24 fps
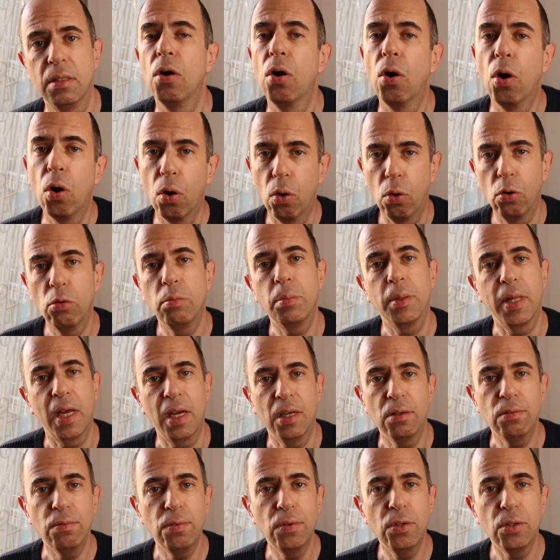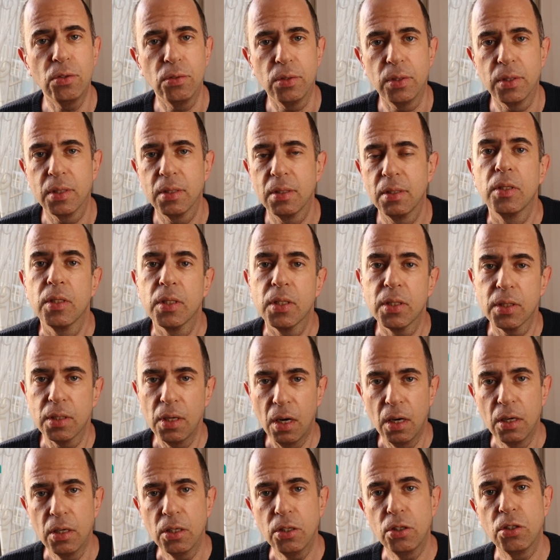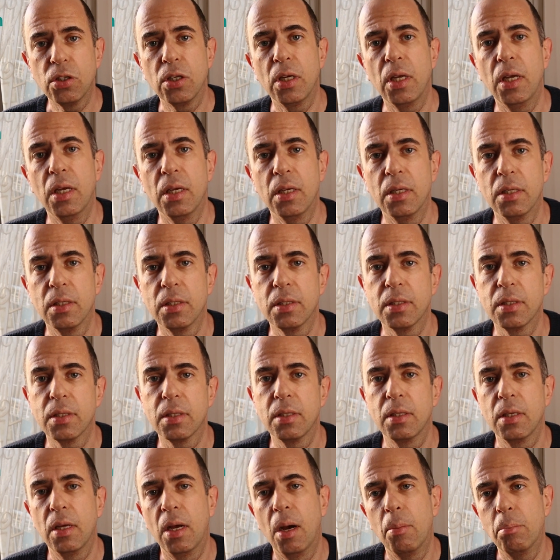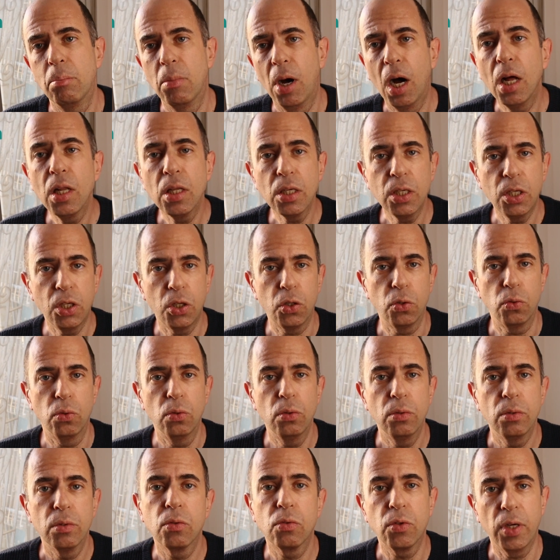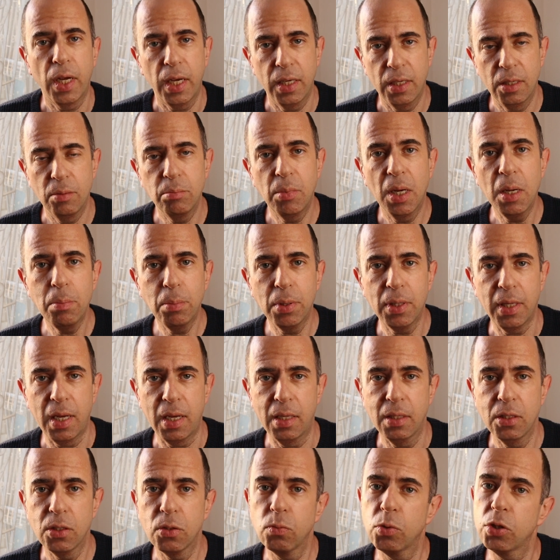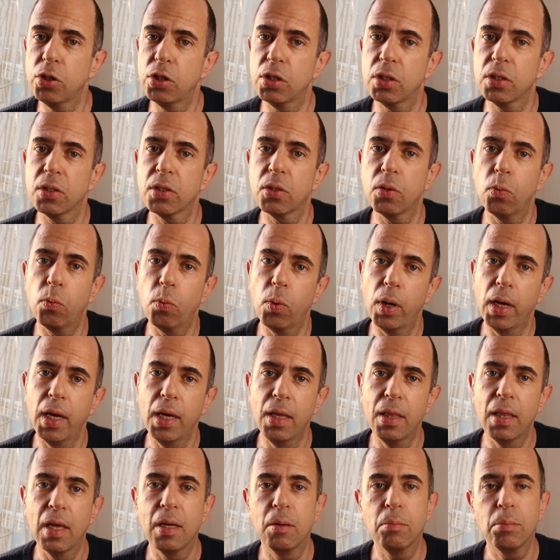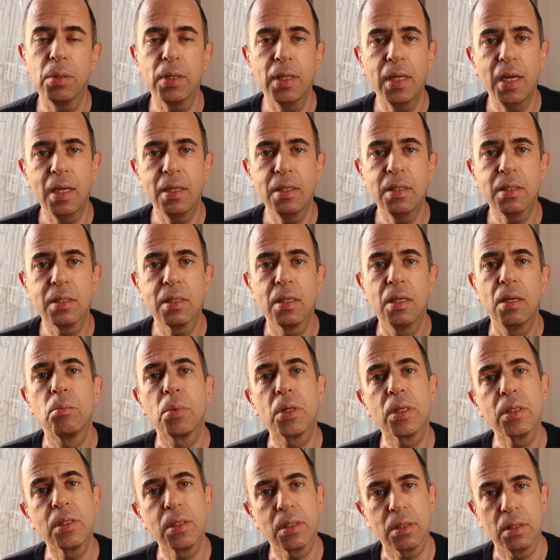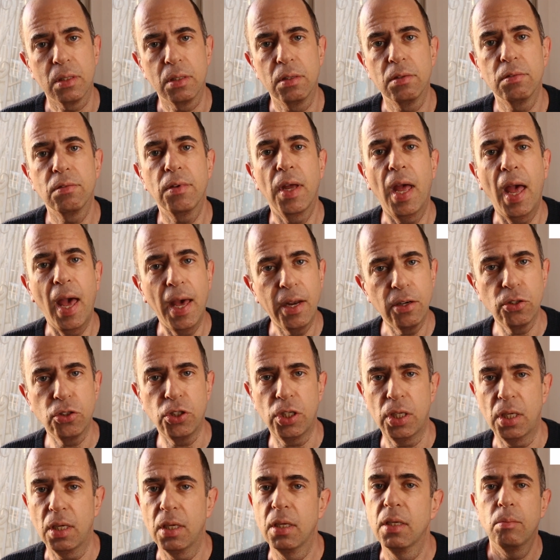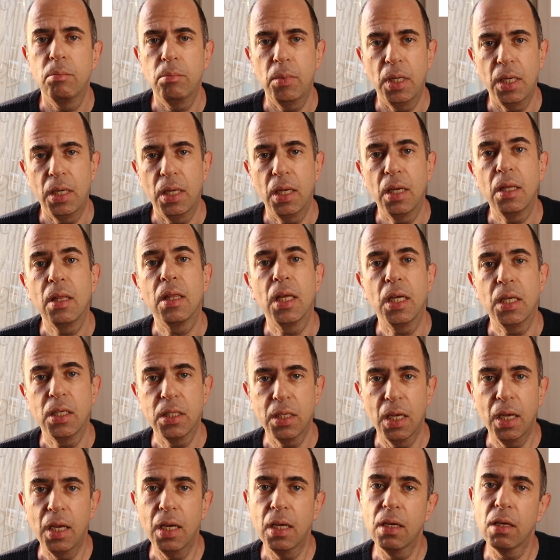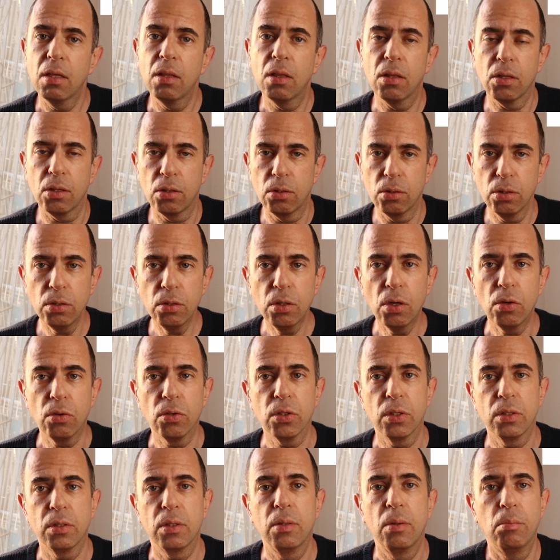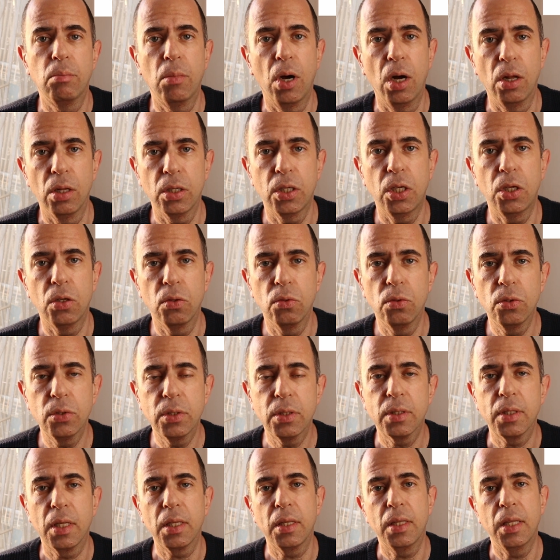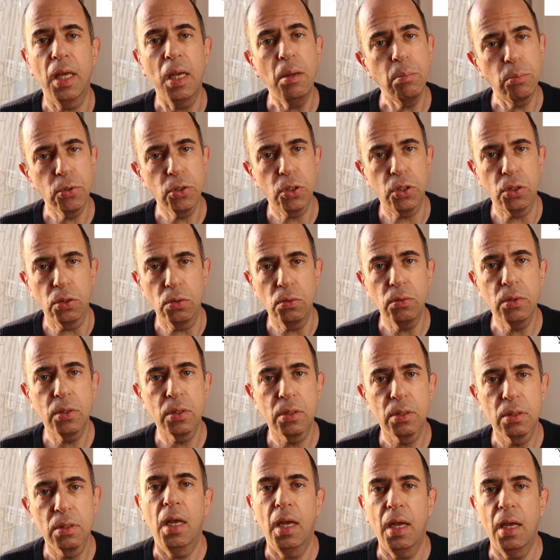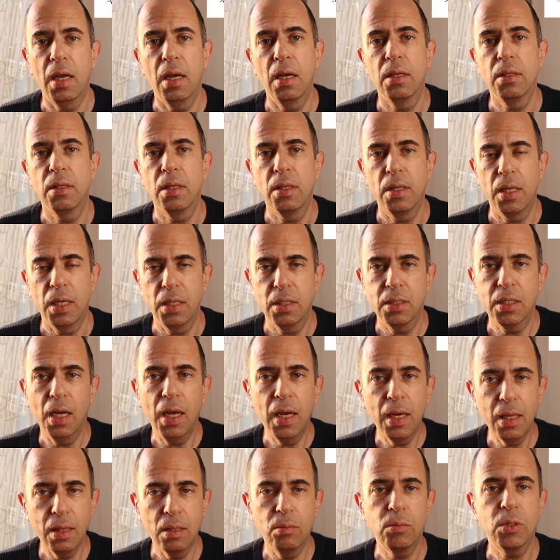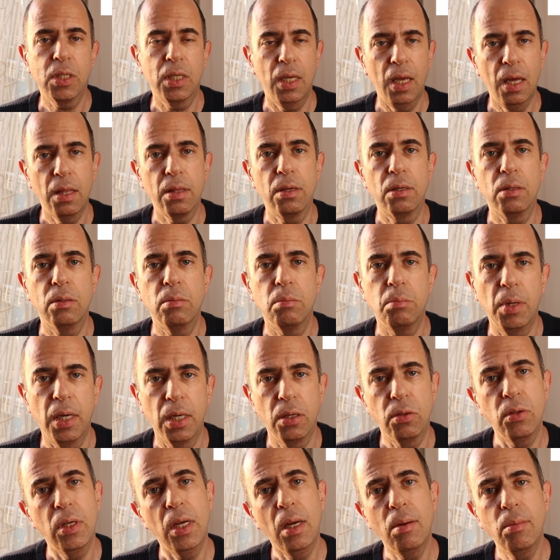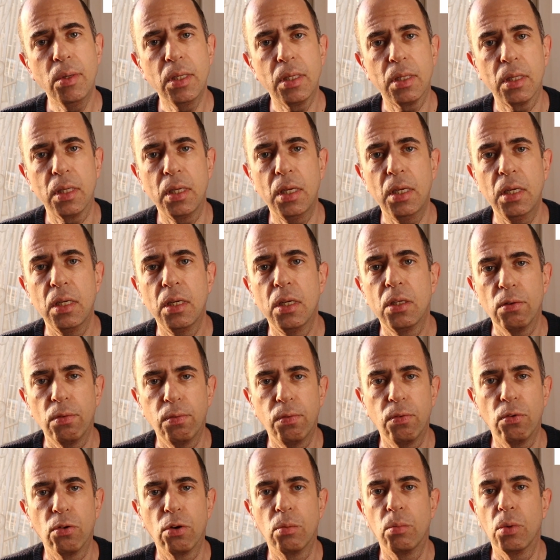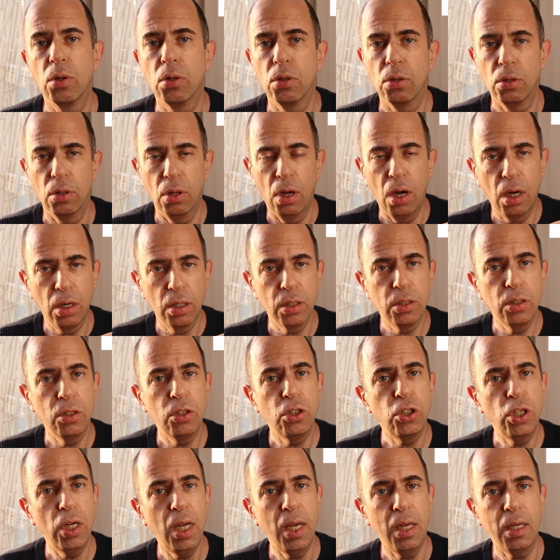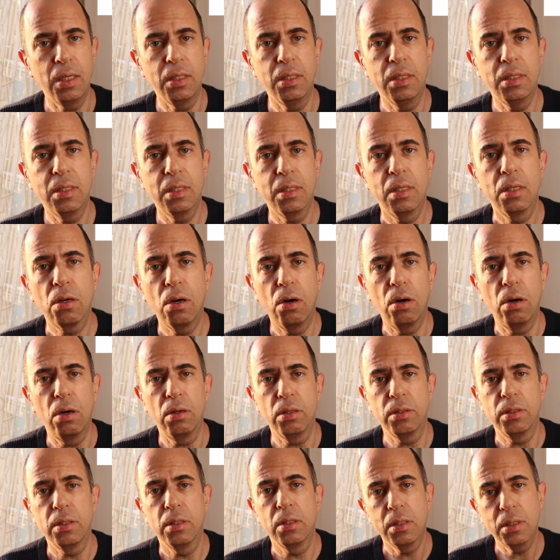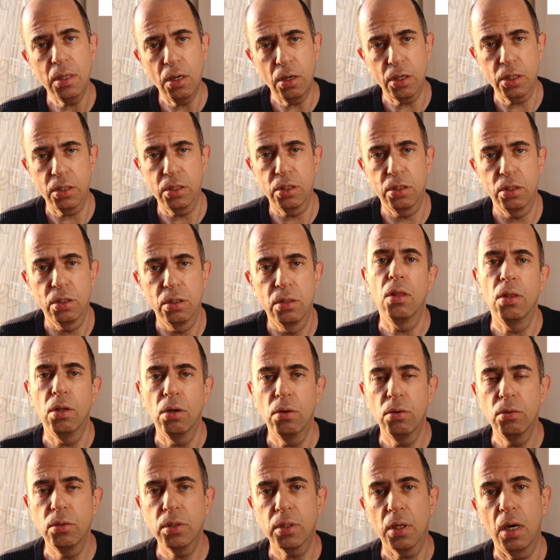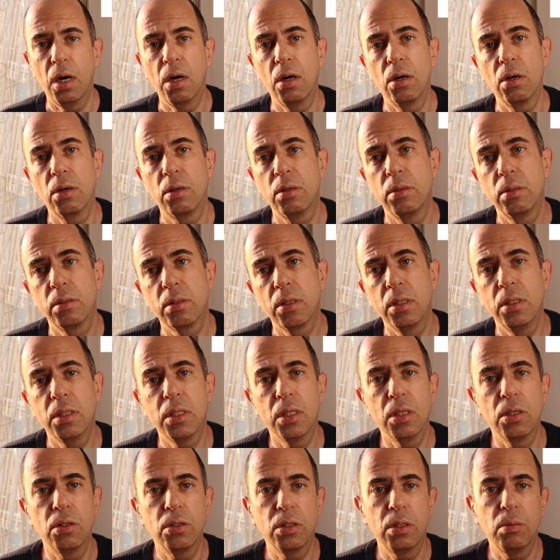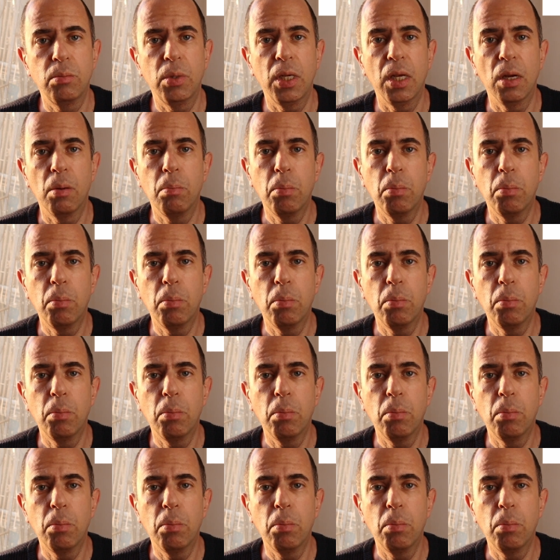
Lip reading: Whole plant foods. Starch is a molecule created by plants, which is the way that plants preserve energy, meaning they take the glucose molecules that they produce and they tie them together biochemically to form long chains called starch. Those are considered to be a